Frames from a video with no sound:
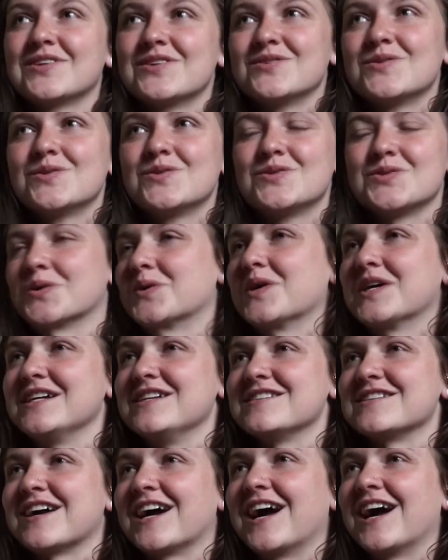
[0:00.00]

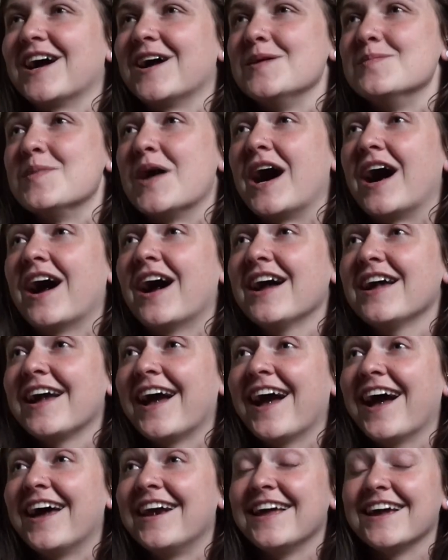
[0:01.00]
story time. I
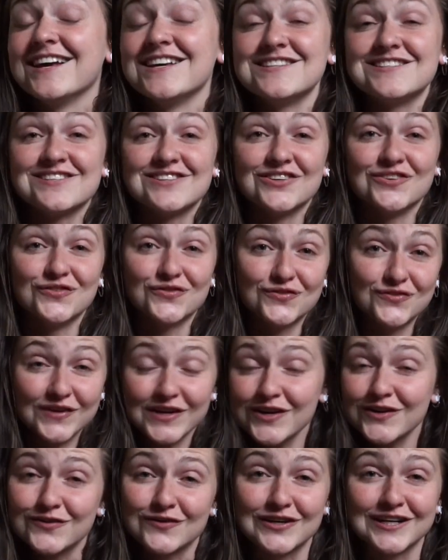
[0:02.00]
had a
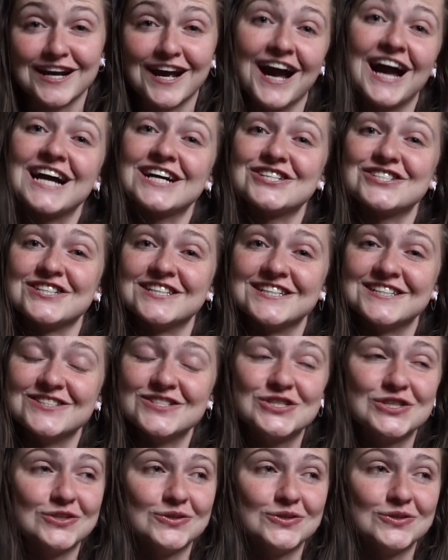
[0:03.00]
severe reaction